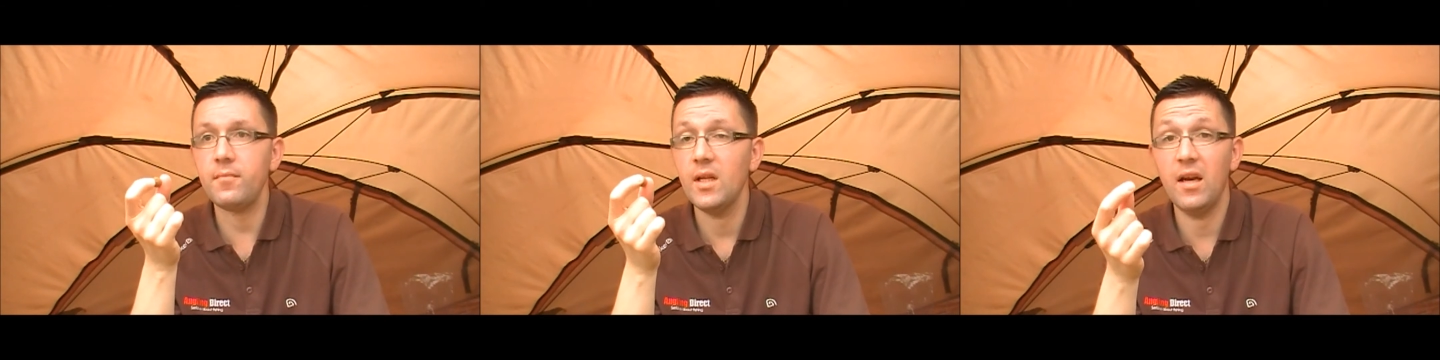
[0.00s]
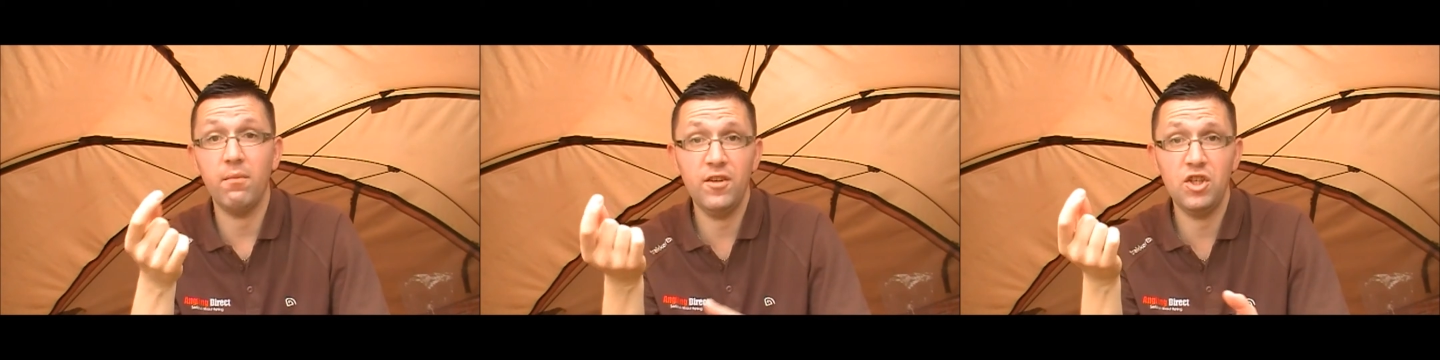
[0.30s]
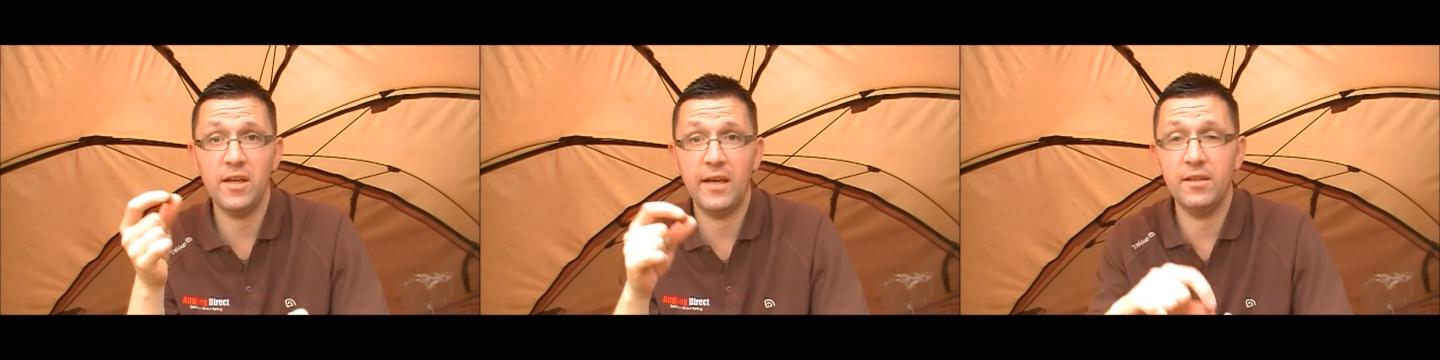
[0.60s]
and I'm
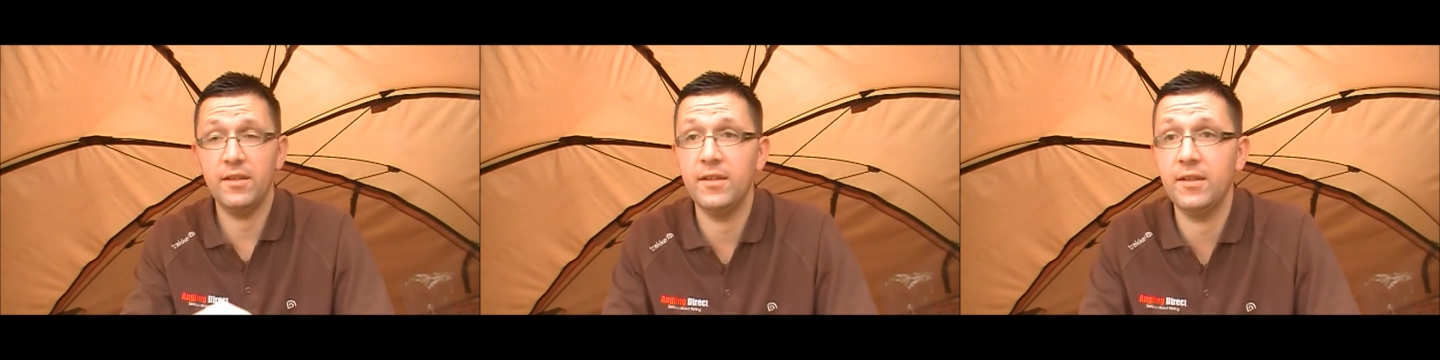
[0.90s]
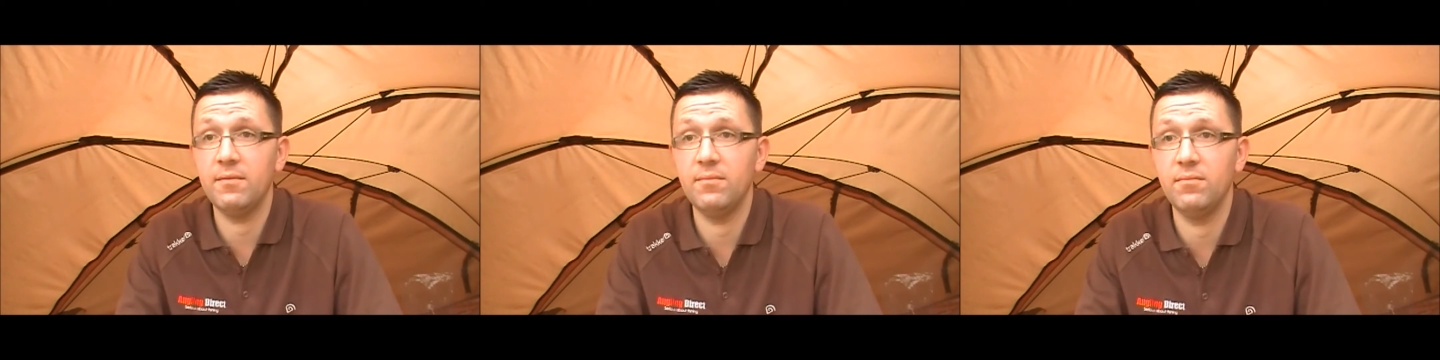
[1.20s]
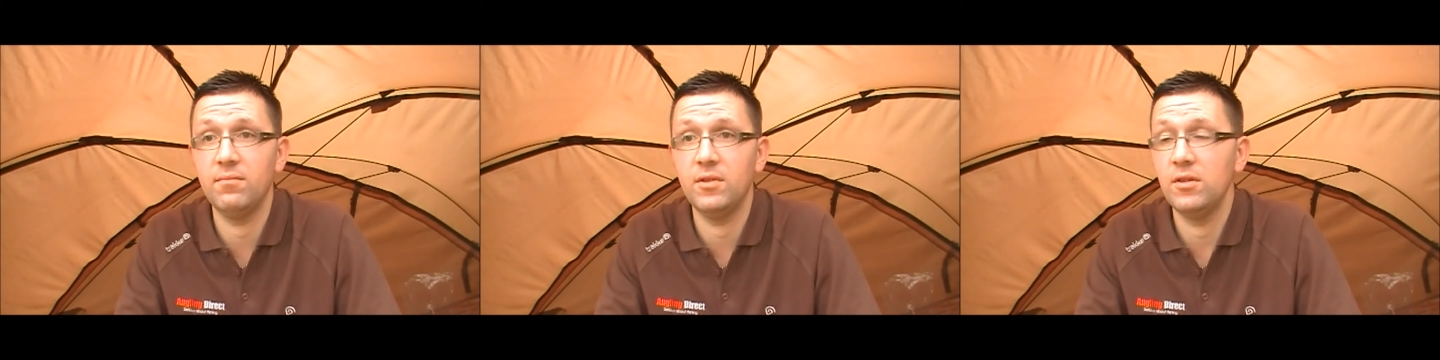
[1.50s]
fishing at
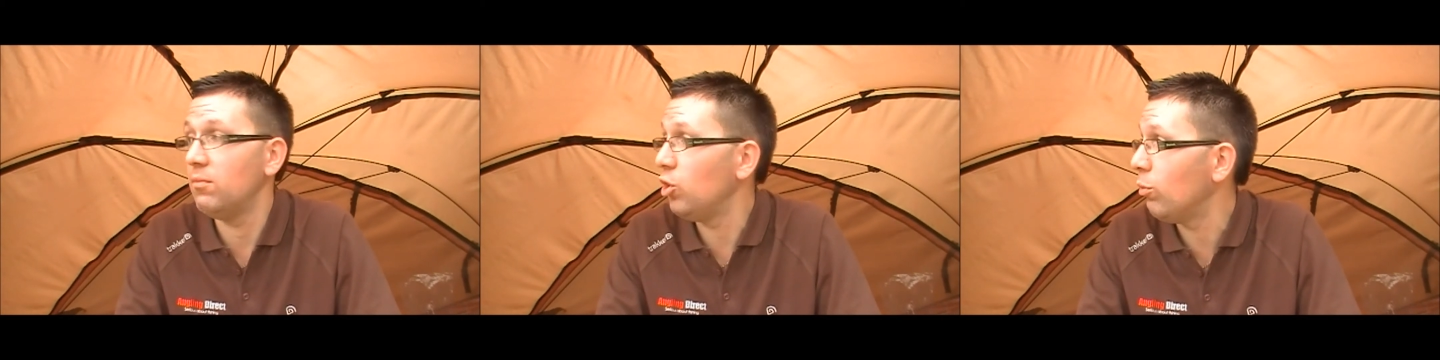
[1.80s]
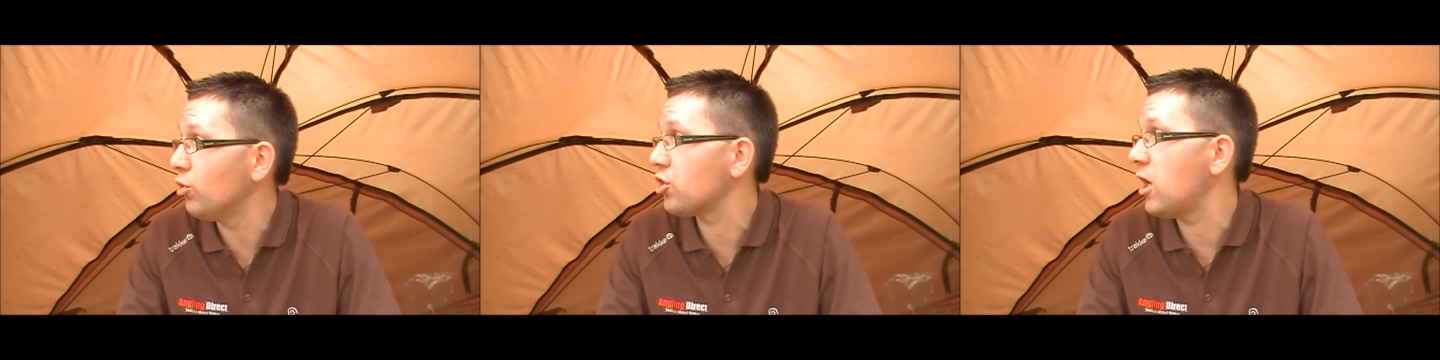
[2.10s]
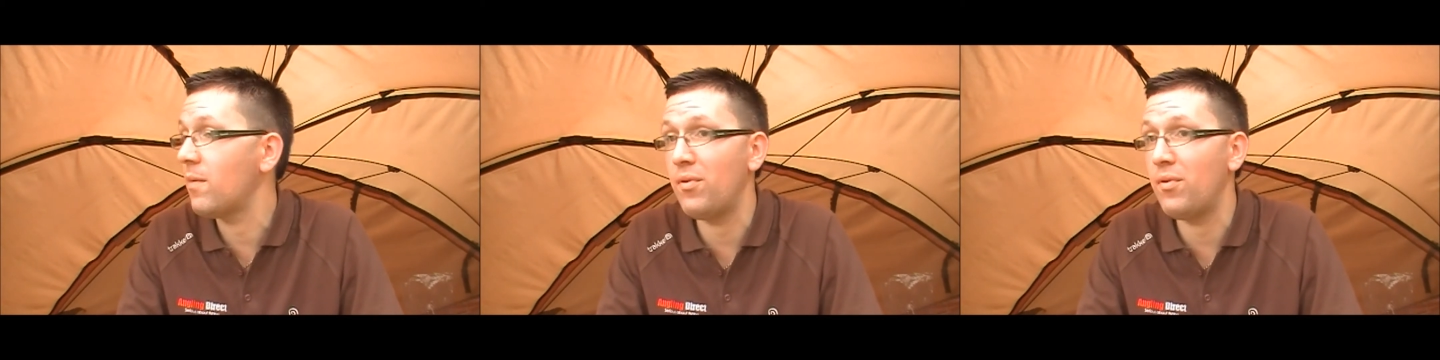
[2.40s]
my normal snowman